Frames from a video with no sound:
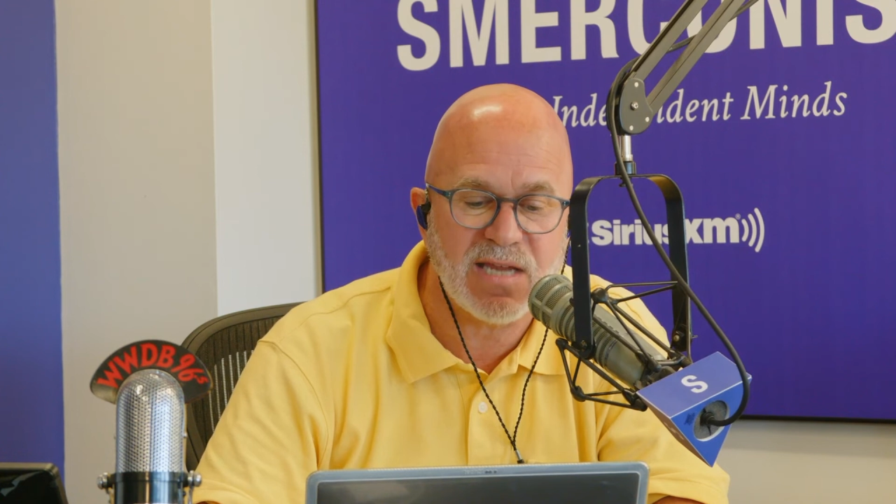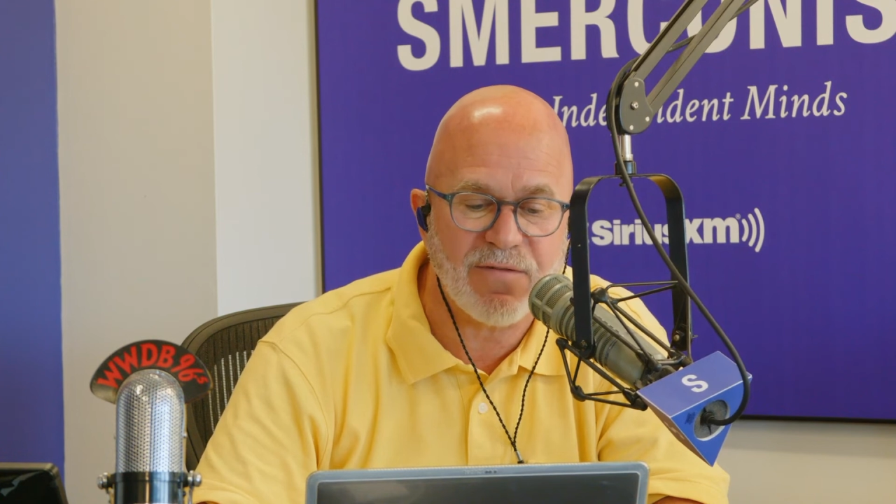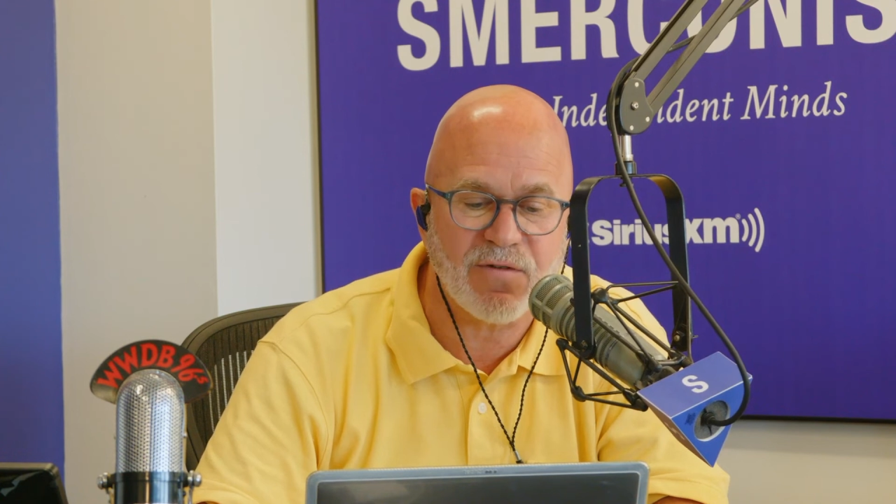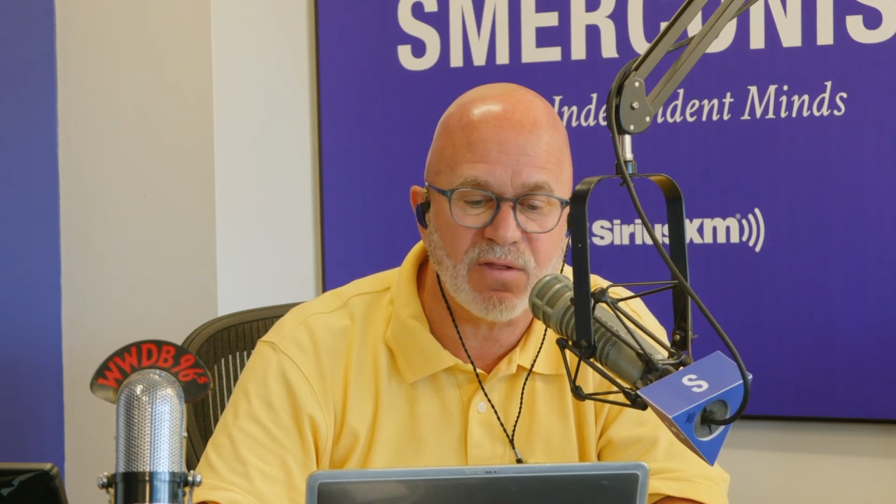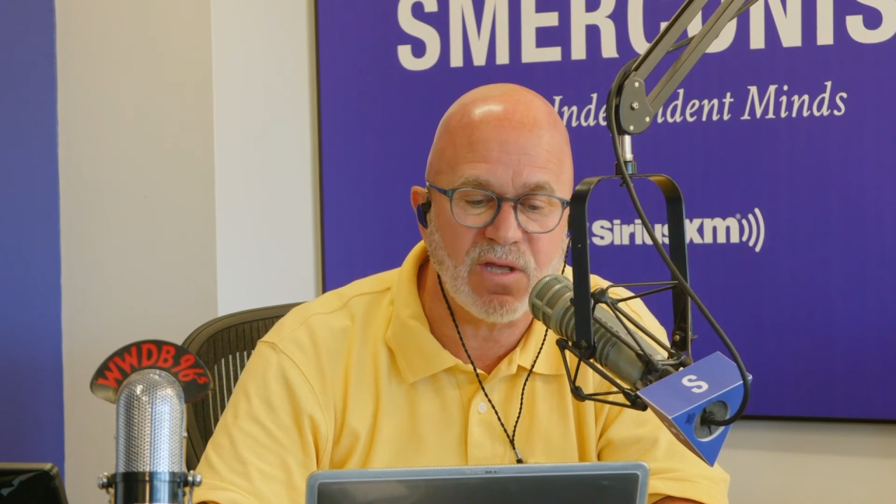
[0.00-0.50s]

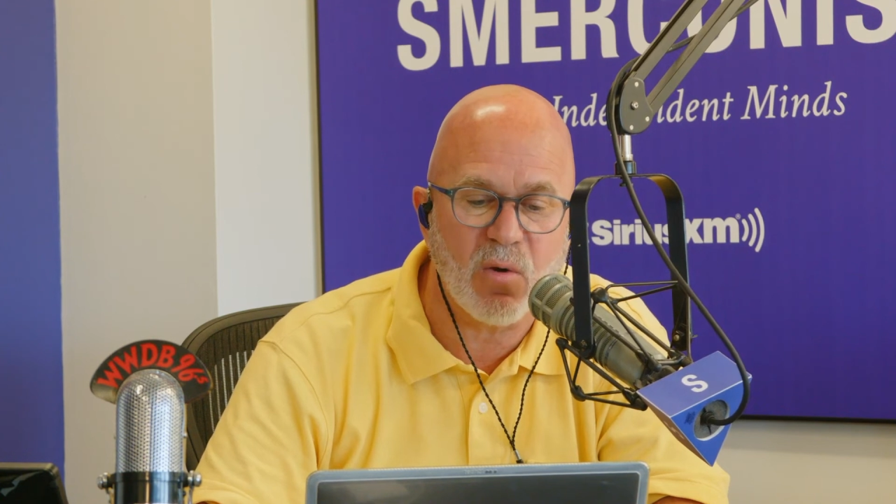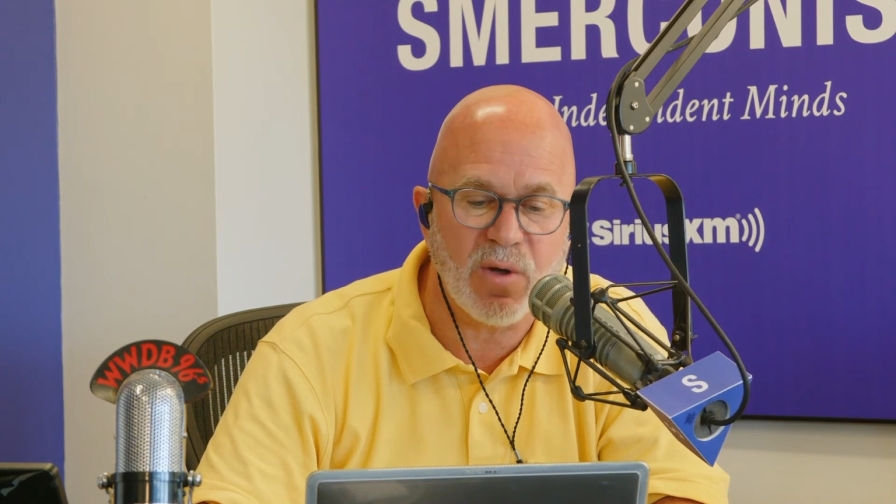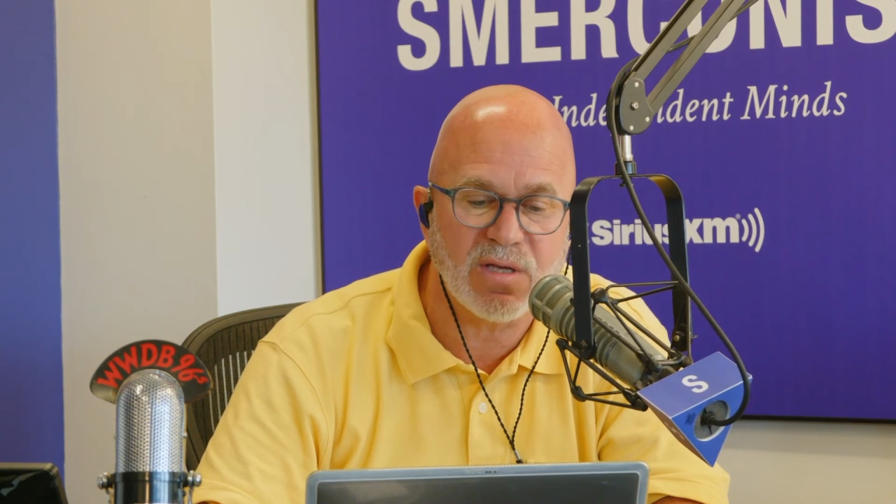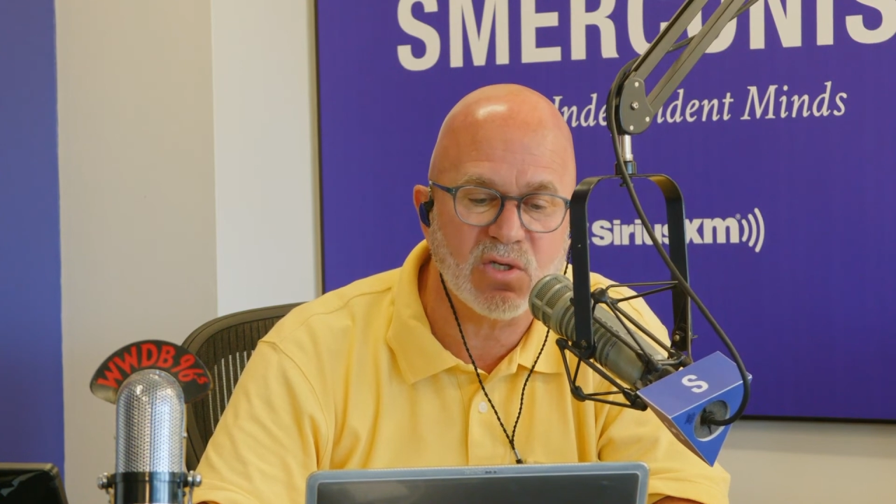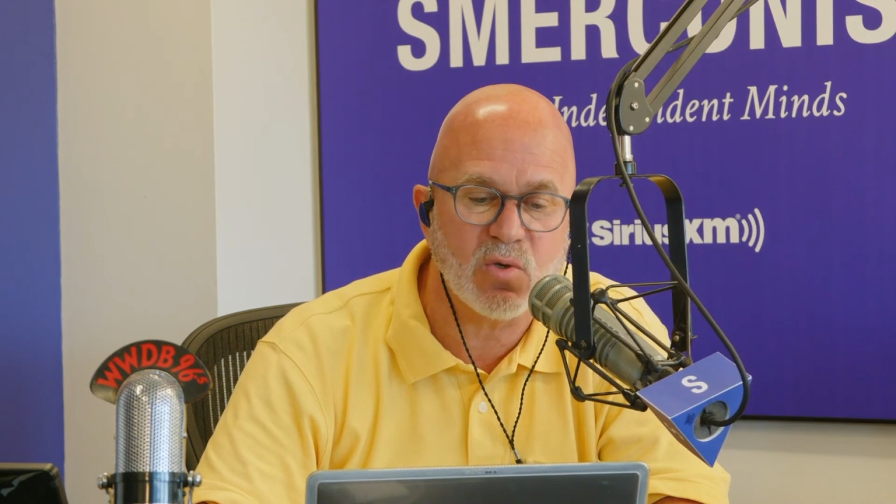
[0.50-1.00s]
definitely
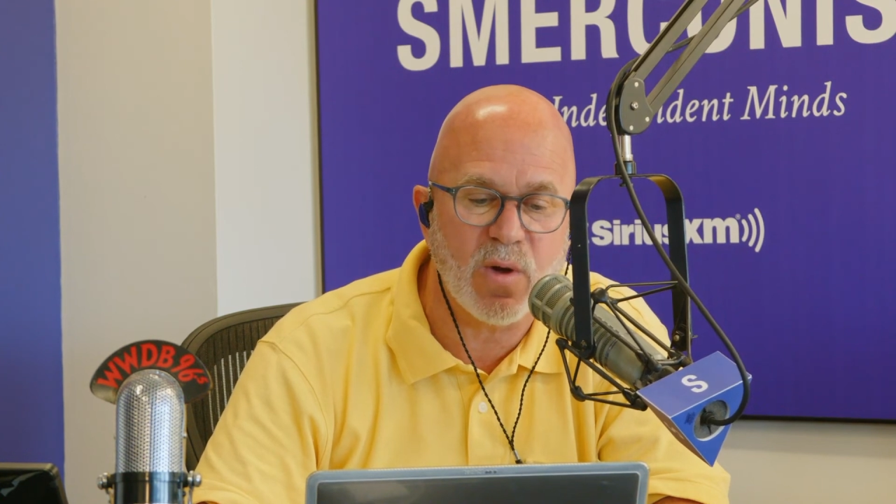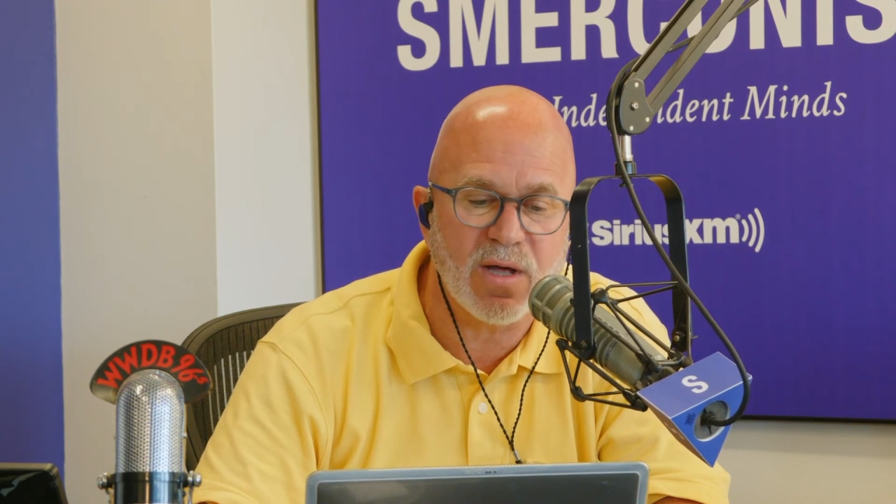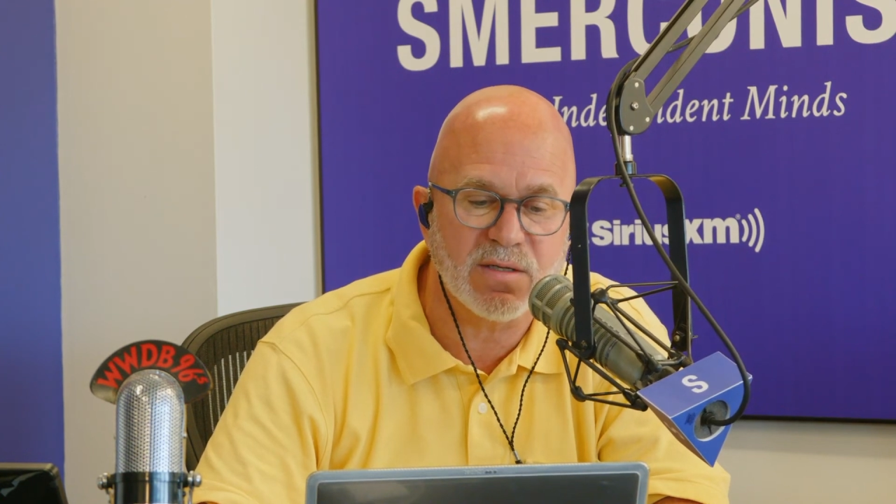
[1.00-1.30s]
going to uh,